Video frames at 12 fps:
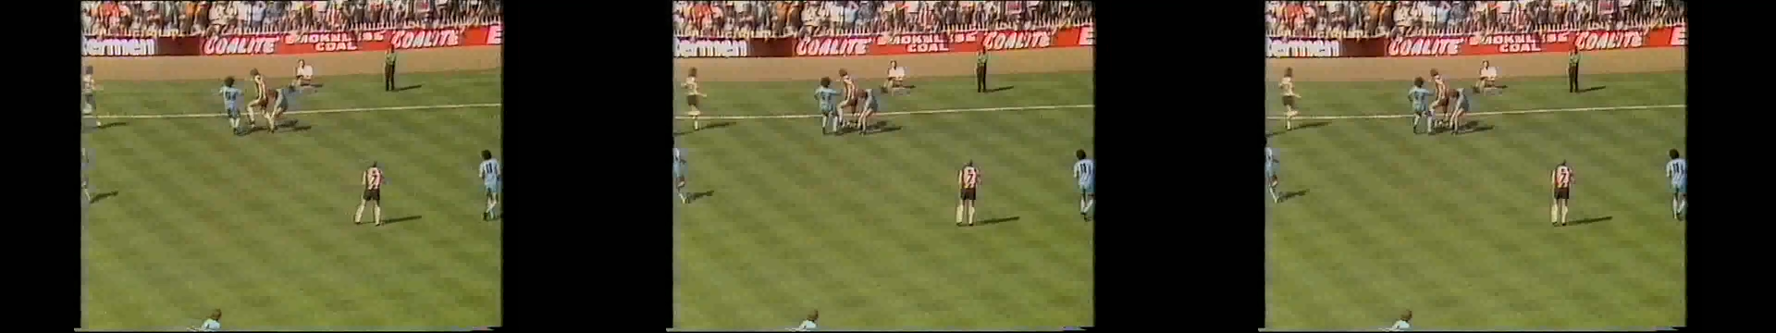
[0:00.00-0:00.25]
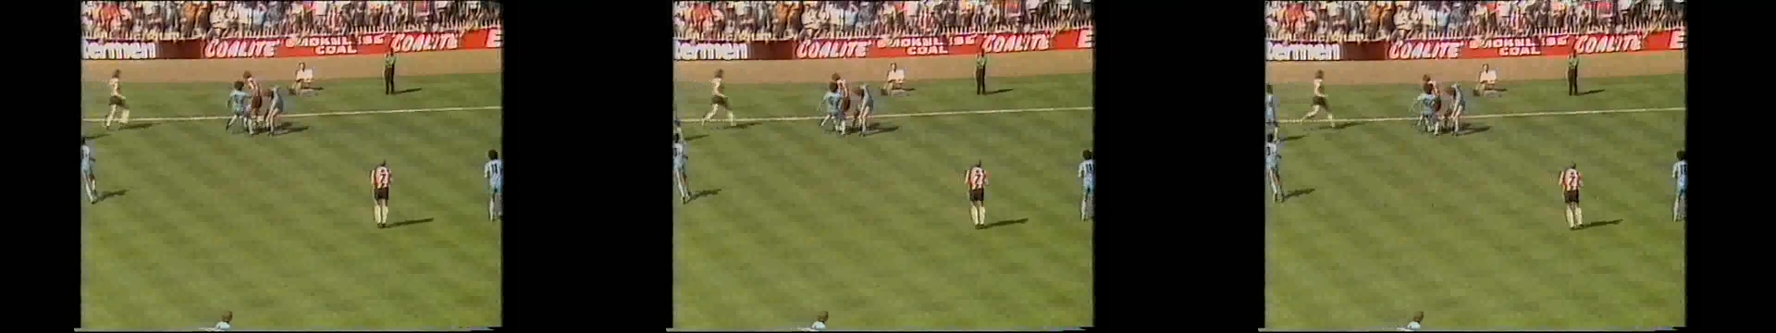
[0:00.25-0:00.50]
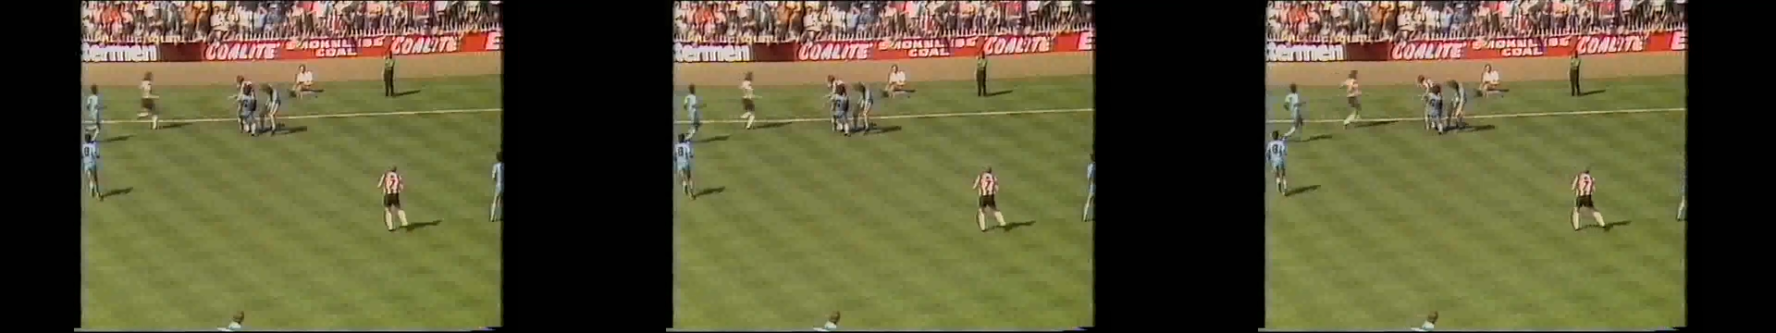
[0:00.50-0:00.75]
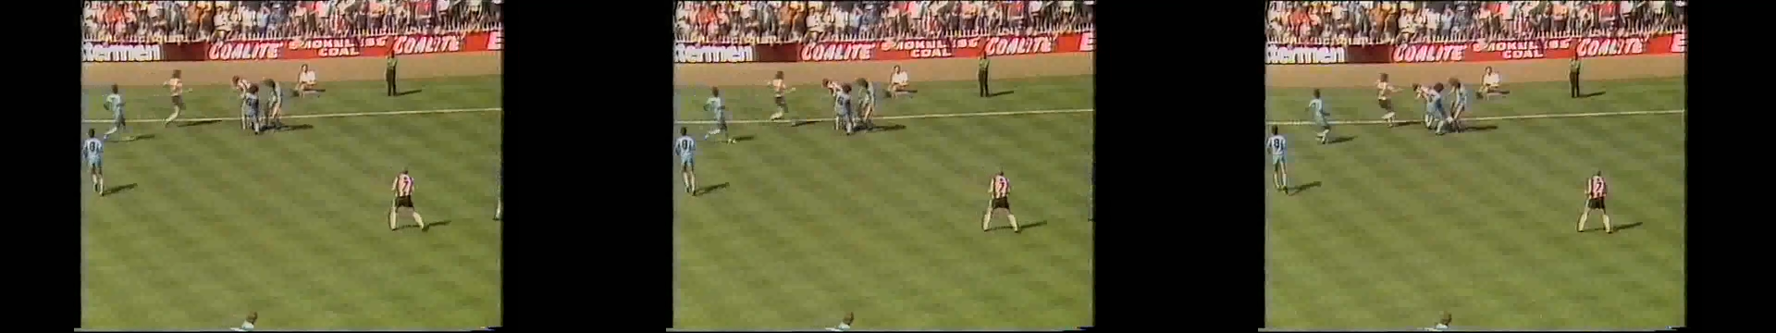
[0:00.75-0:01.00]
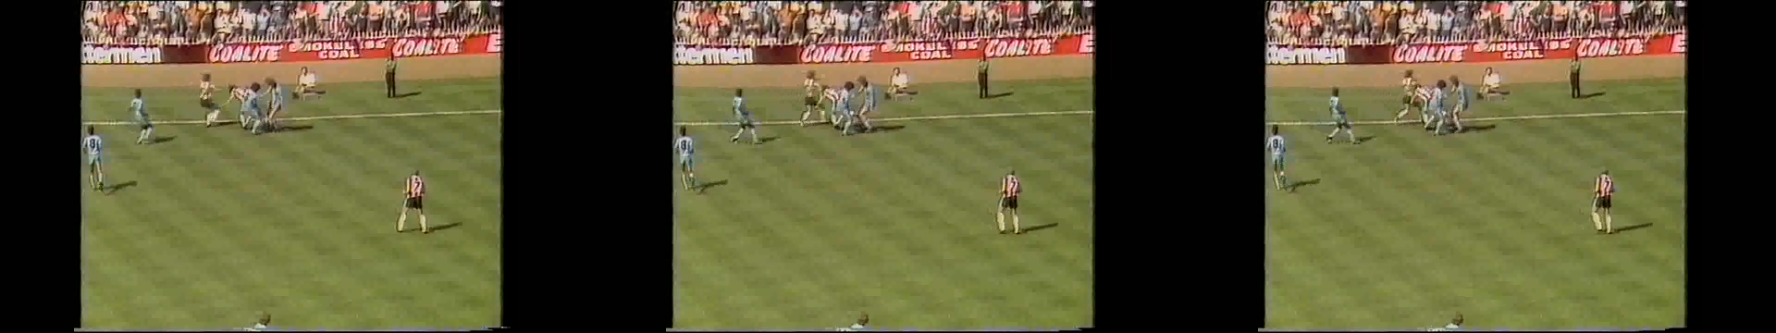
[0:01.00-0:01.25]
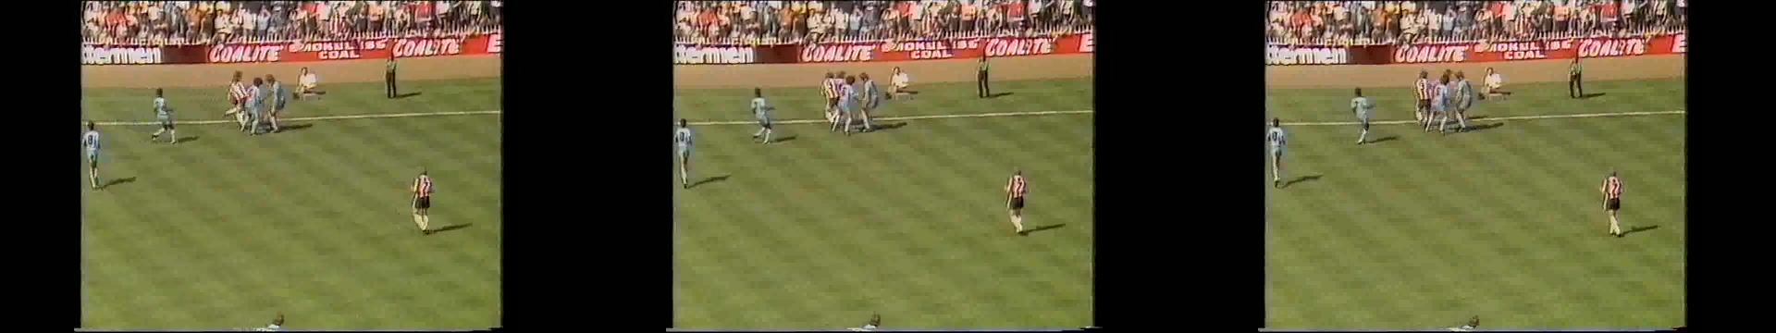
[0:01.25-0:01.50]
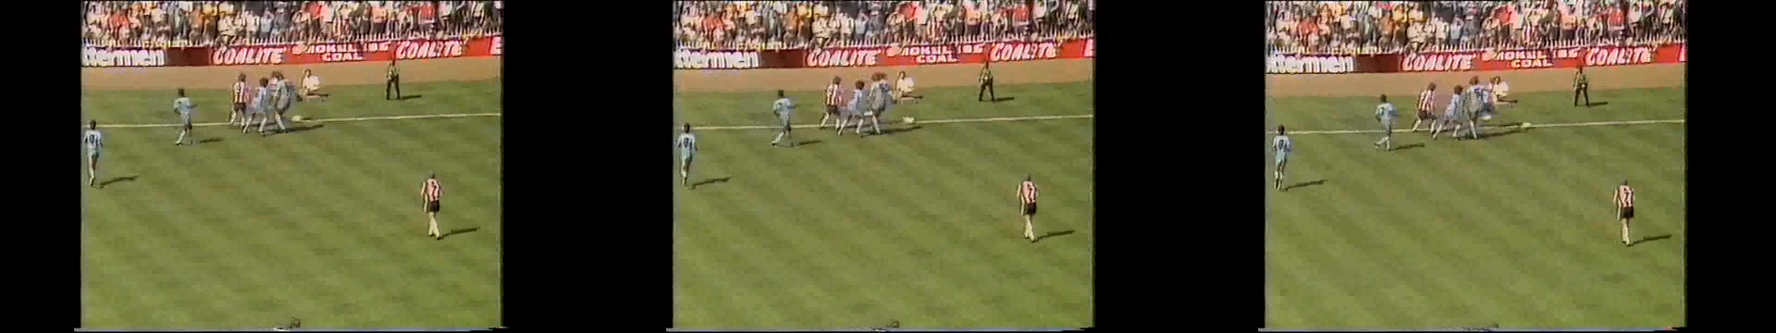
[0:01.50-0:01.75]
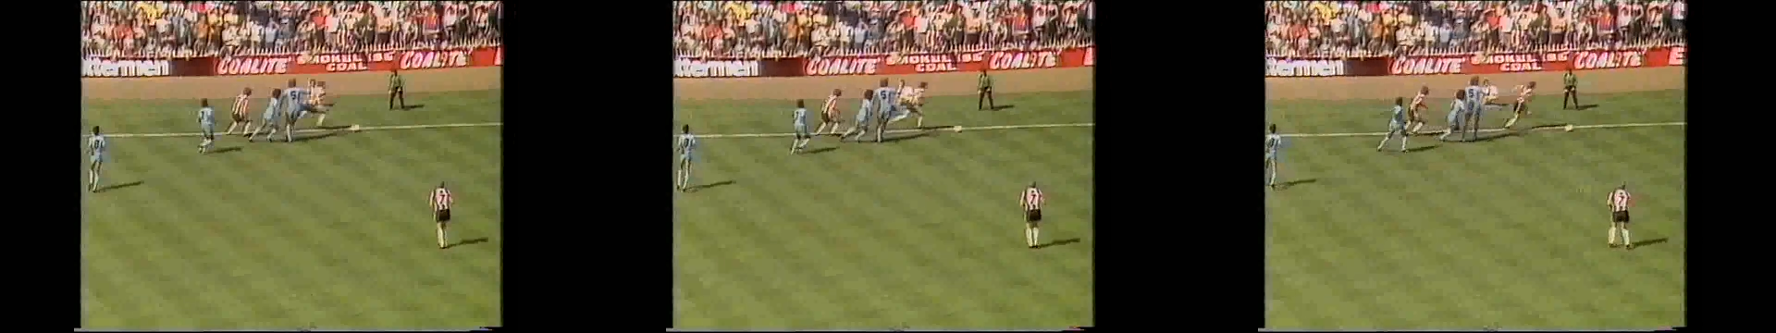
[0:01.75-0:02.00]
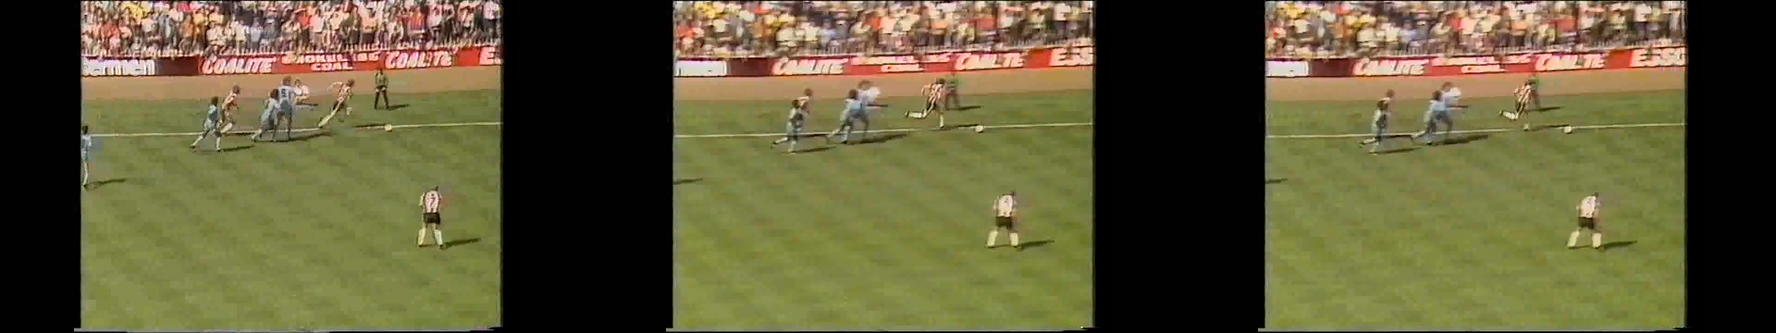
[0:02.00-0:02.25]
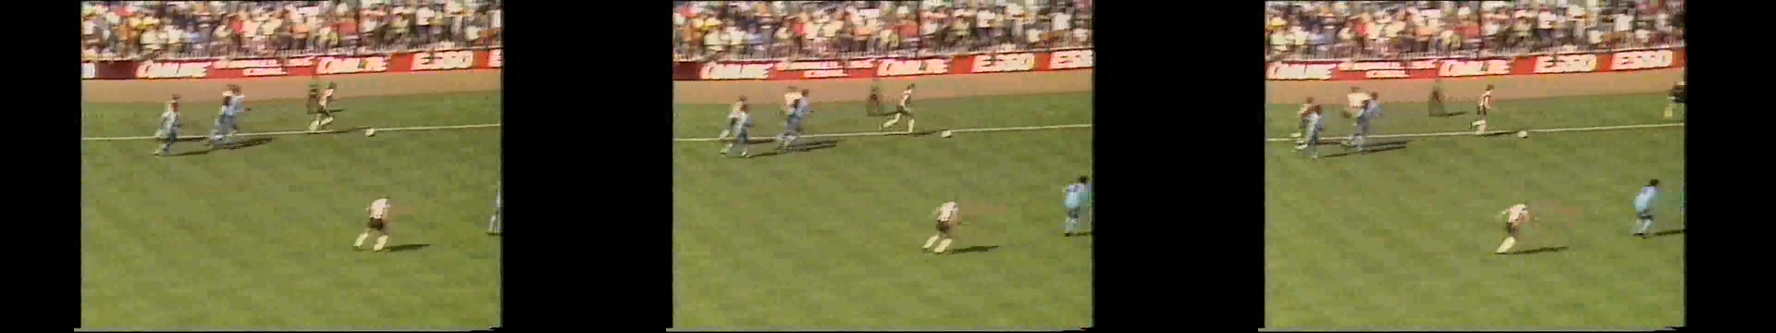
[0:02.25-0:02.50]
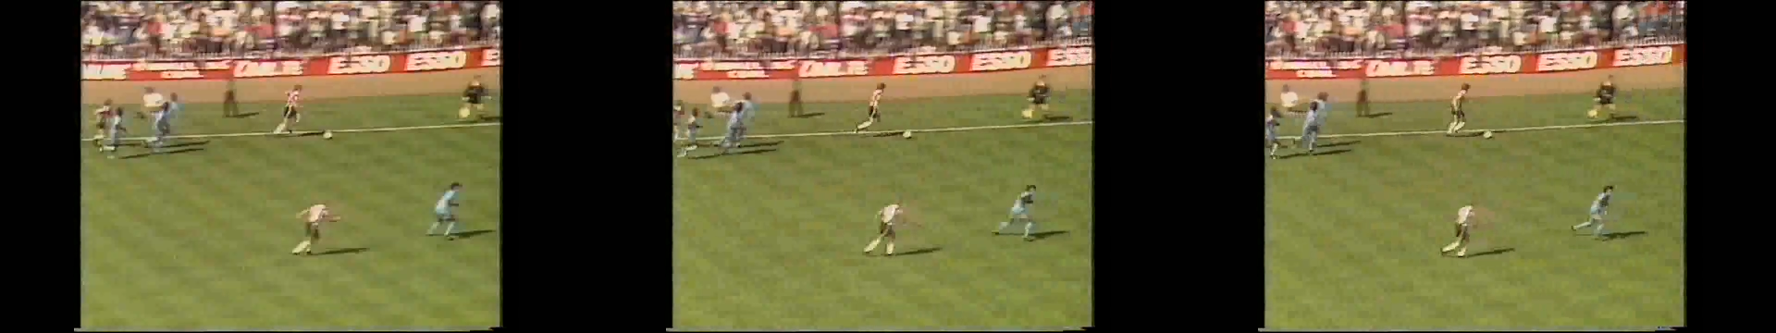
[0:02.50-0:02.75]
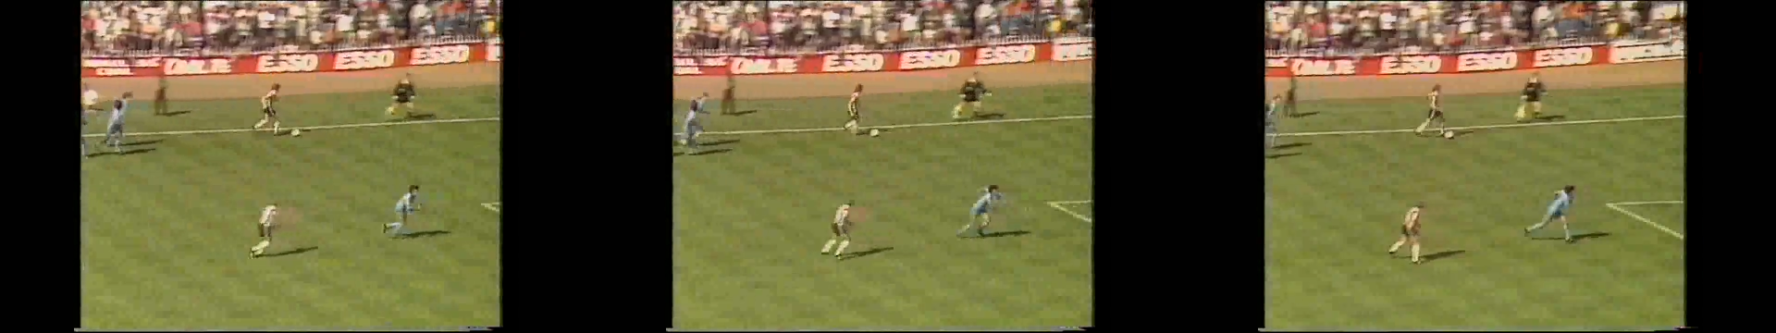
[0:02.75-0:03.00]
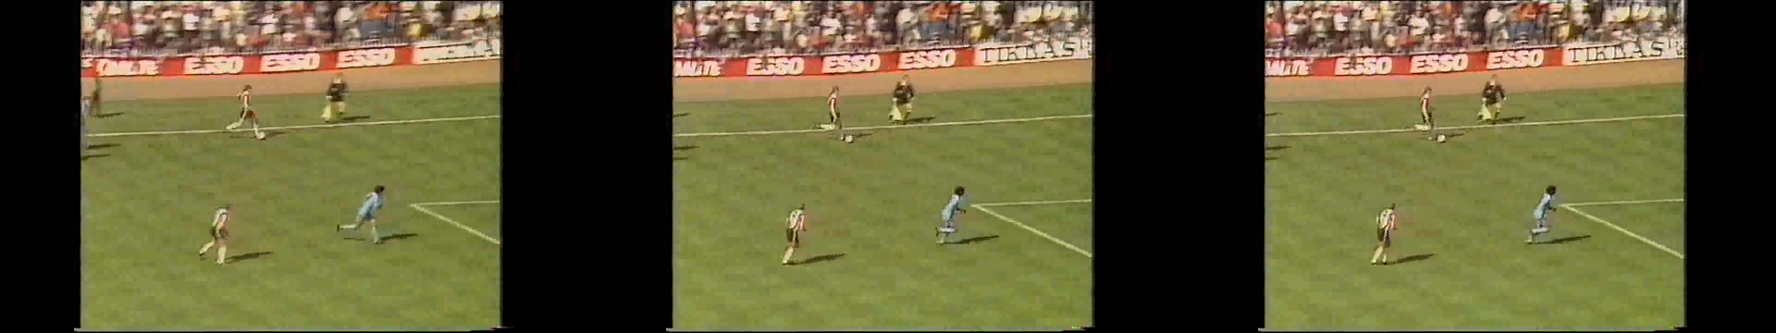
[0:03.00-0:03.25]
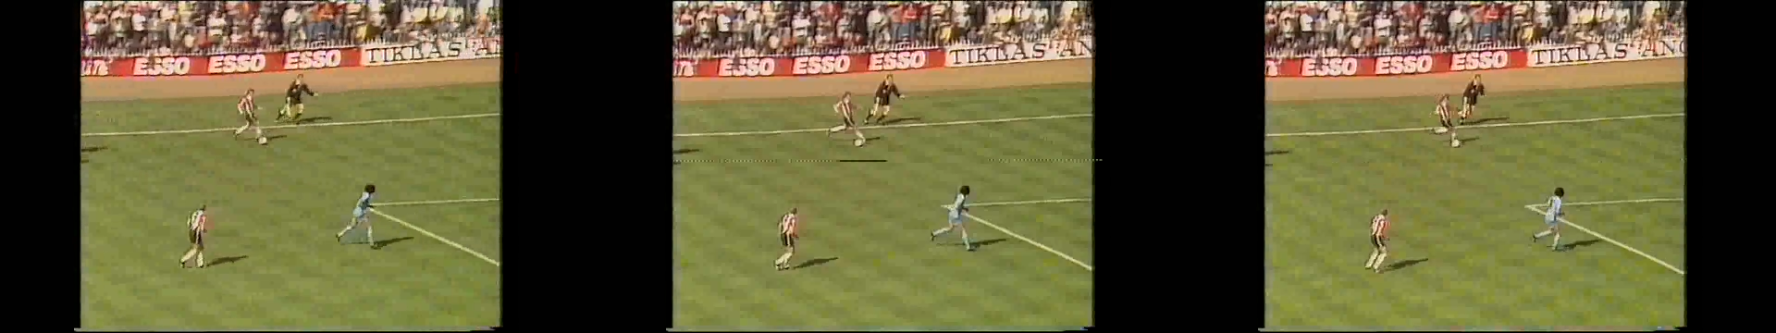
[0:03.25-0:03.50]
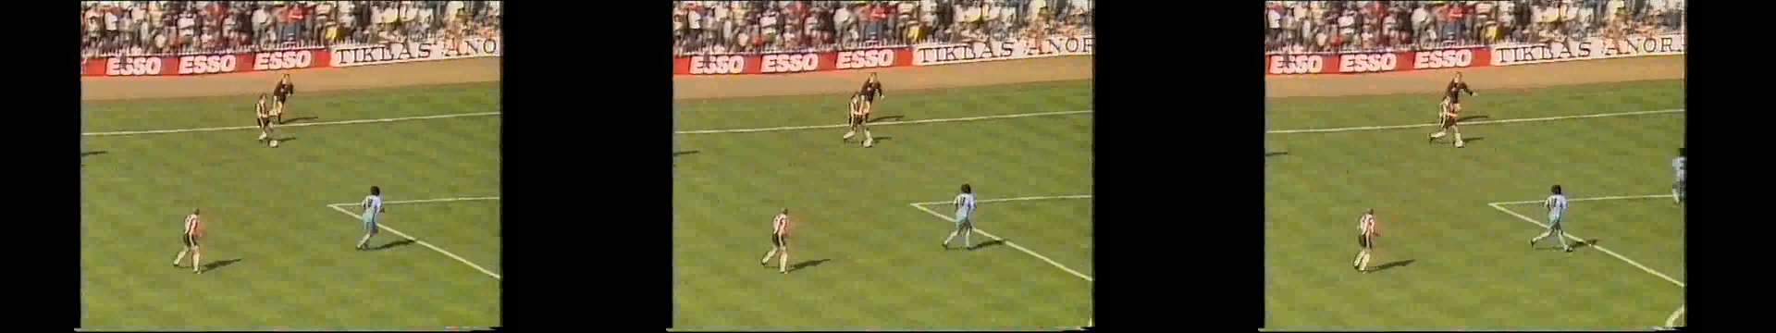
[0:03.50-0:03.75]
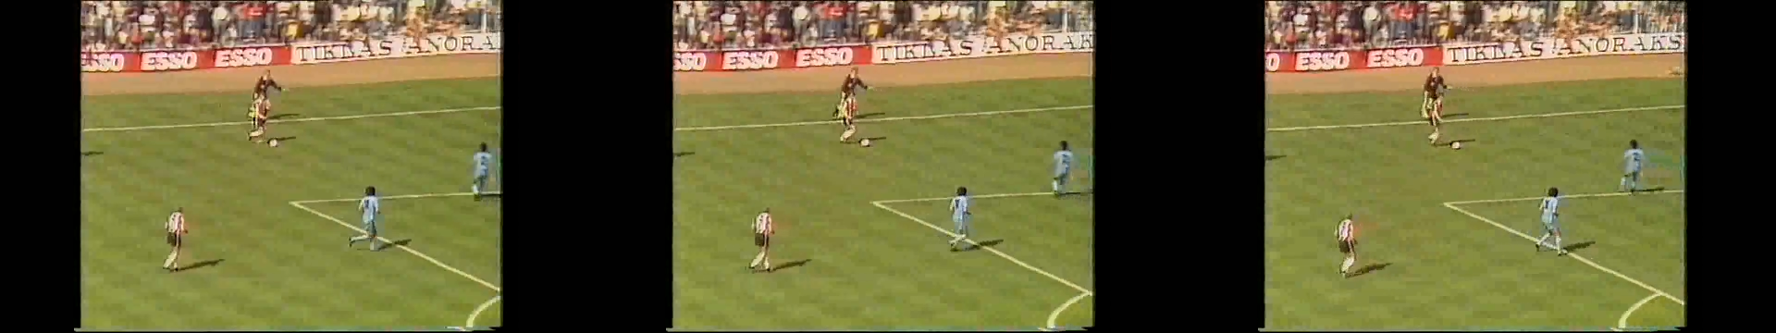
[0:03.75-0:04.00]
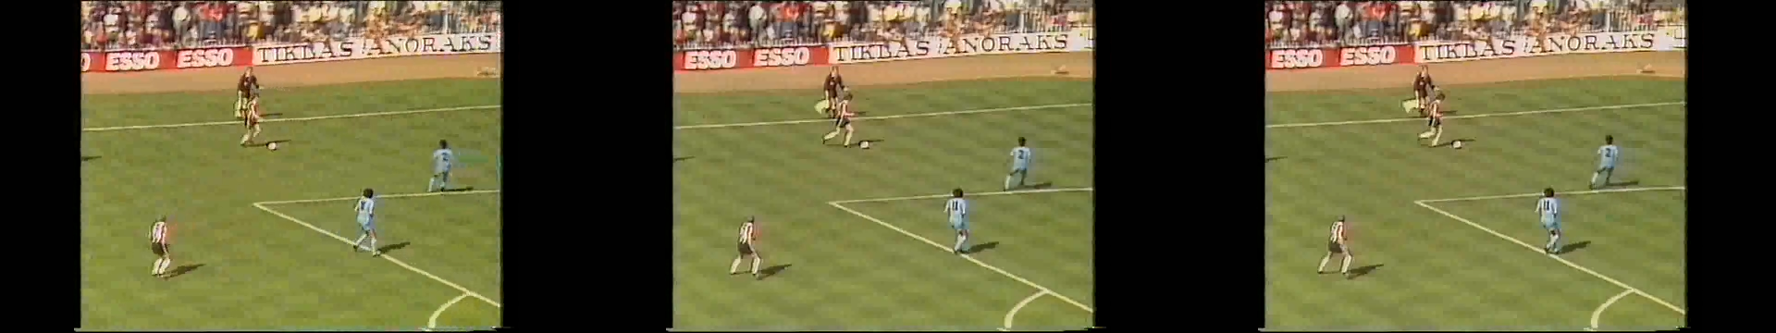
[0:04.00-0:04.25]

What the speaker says: No face is visible, so there are no lips to read.